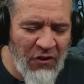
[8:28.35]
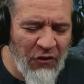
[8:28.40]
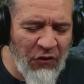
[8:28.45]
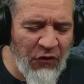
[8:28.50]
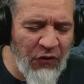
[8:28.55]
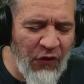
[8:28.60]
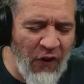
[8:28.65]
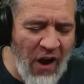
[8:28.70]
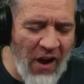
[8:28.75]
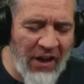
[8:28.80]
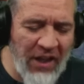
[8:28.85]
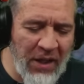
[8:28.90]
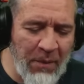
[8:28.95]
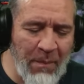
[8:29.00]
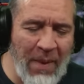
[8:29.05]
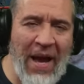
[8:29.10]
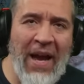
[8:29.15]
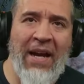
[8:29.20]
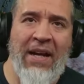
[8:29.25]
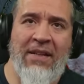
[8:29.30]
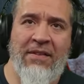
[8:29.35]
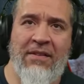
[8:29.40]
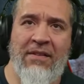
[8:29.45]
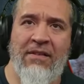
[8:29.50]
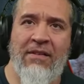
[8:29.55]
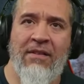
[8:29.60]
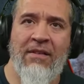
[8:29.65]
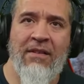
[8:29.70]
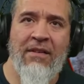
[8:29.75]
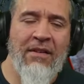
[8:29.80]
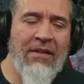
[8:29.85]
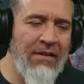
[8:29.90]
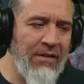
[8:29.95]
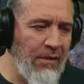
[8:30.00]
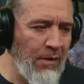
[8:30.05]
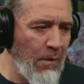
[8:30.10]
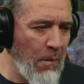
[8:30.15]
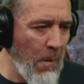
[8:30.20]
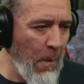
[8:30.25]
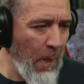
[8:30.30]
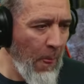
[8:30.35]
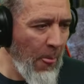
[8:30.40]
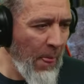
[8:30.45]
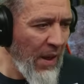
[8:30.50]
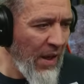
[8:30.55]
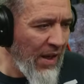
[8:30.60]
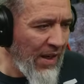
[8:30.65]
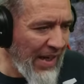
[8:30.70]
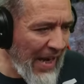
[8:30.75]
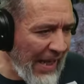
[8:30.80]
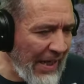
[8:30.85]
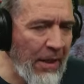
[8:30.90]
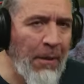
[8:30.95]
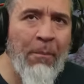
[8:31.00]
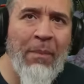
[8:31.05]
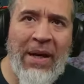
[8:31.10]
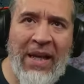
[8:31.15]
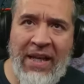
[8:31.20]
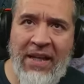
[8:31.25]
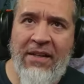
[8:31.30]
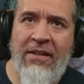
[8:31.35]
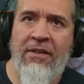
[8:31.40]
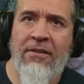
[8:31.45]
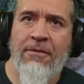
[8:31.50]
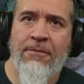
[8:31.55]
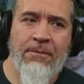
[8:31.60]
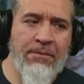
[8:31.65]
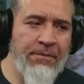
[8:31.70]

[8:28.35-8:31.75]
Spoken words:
foggy mind like a blade.